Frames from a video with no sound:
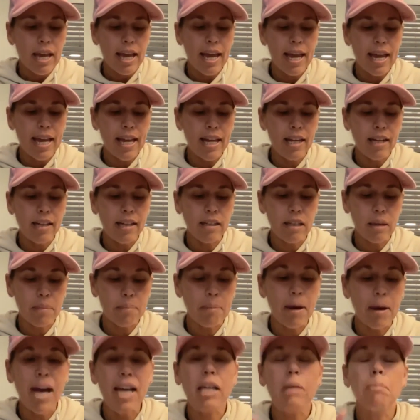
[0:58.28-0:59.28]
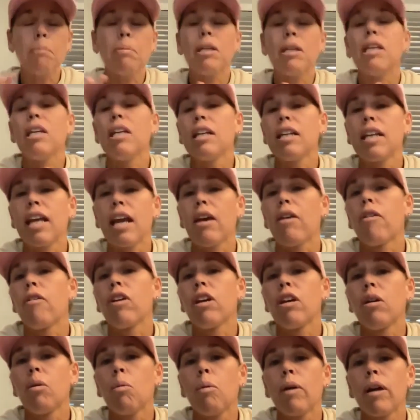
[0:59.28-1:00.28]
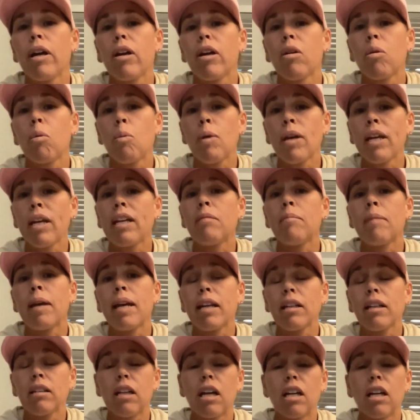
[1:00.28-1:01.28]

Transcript: And the bike being an area where we can make a